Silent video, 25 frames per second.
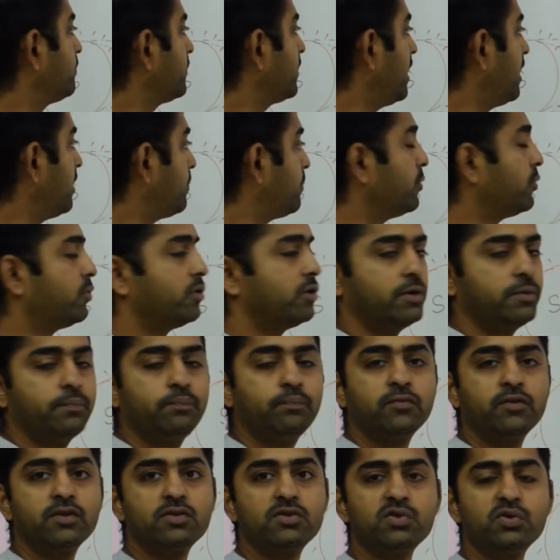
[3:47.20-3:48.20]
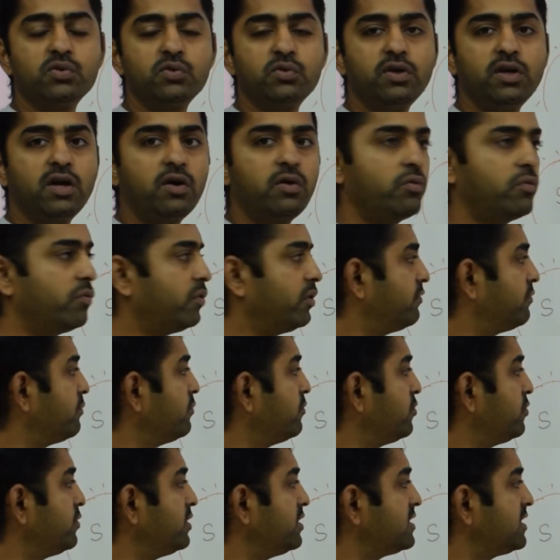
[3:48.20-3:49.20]
apogee. So now if
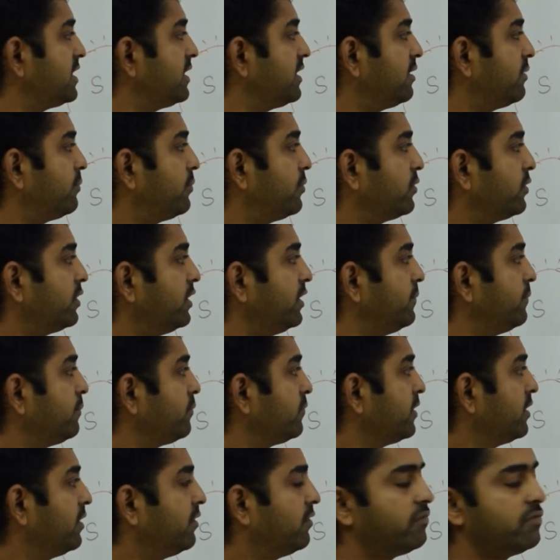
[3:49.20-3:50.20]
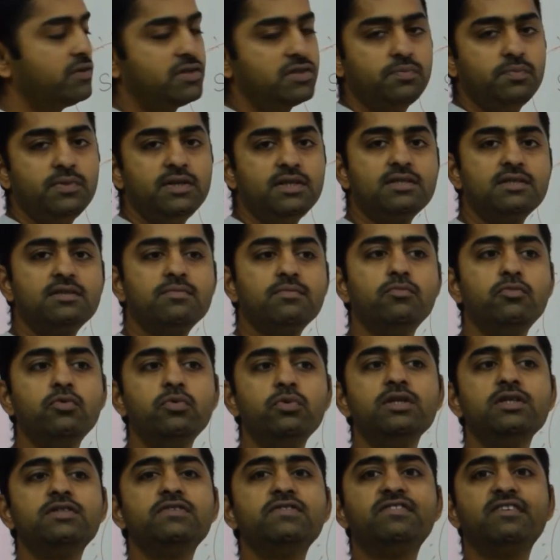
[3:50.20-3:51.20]
moon is at apogee, which means moon
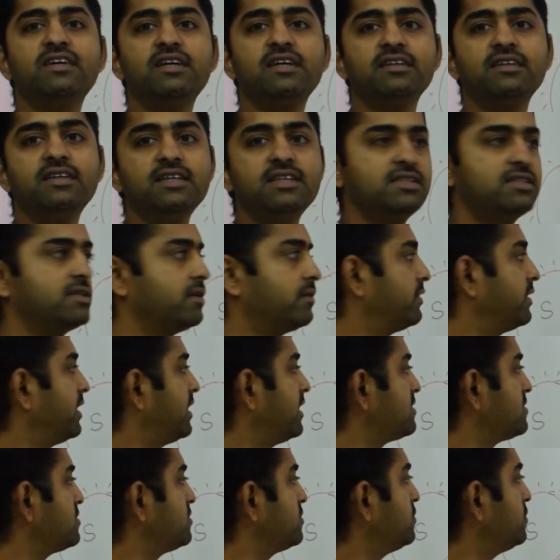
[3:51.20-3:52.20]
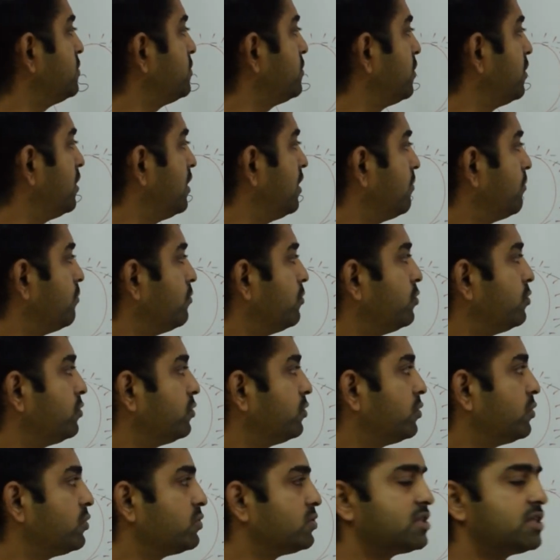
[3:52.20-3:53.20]
is farthest away. As you know, moon
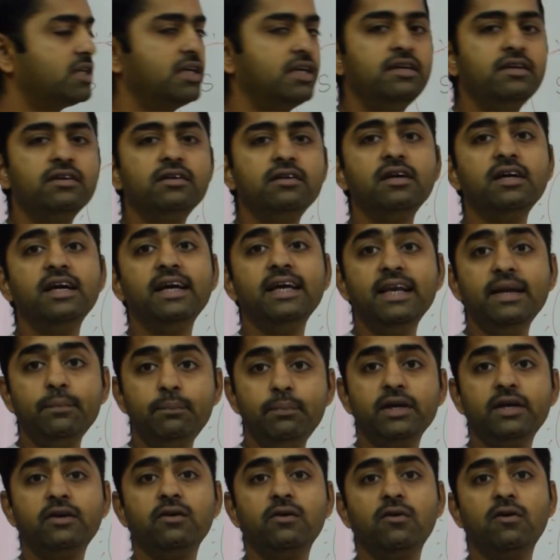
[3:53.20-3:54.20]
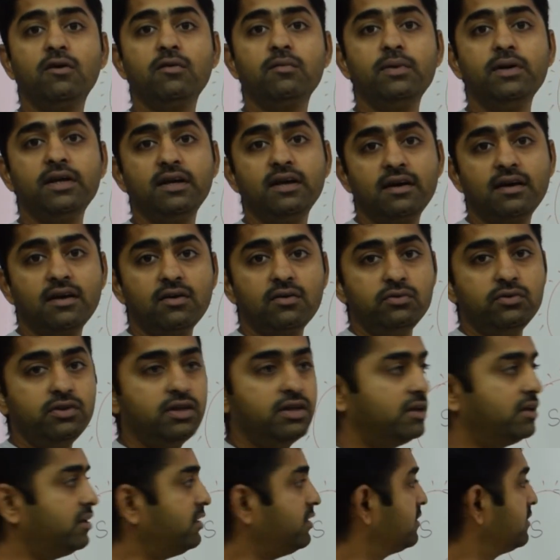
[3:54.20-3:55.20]
goes in an elliptical orbit around
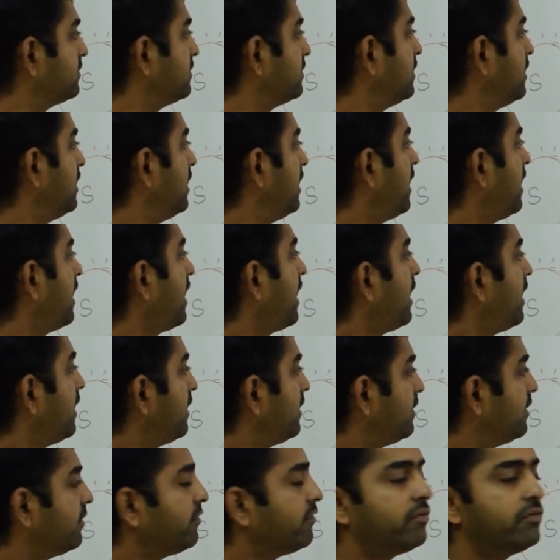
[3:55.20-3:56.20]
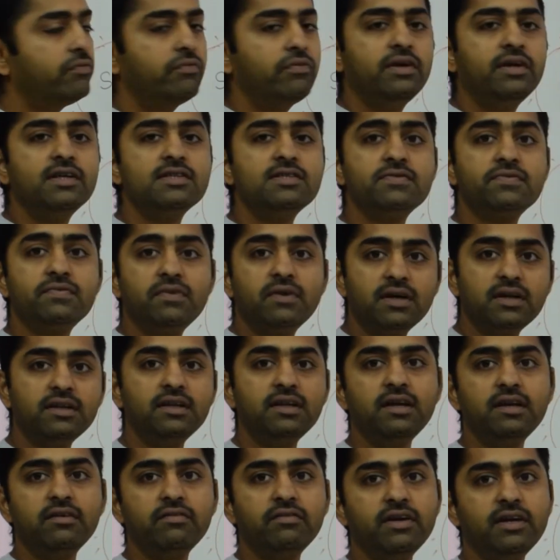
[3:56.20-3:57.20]
the earth, and if it is farther
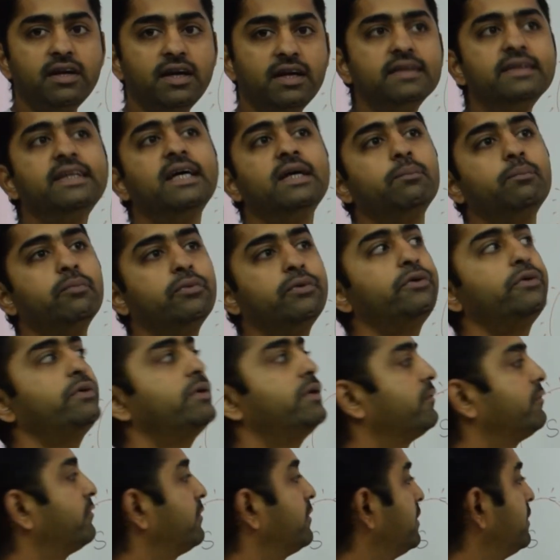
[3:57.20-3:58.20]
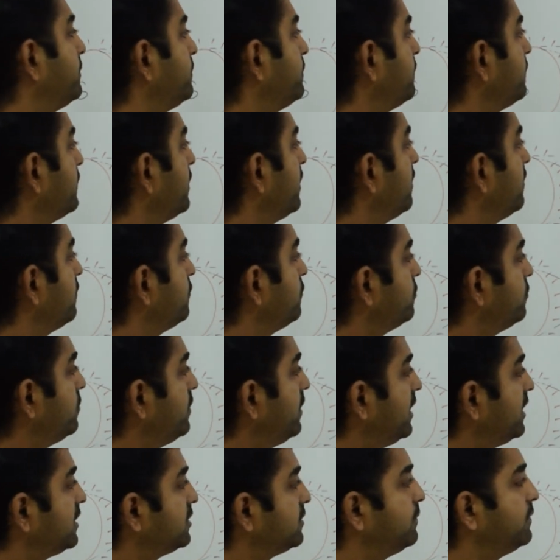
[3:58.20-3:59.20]
away at that point of time, you will
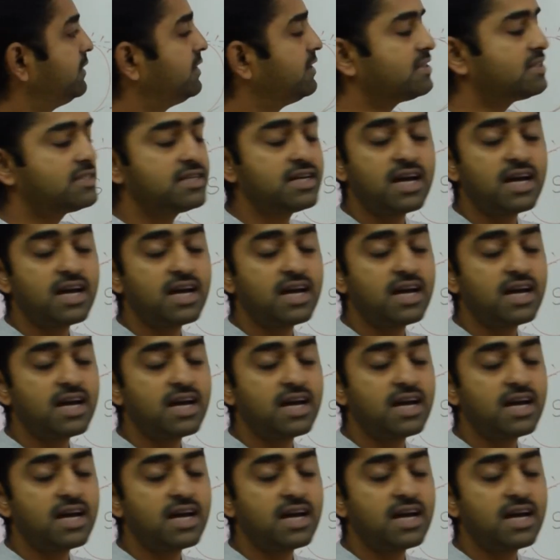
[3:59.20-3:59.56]
experience the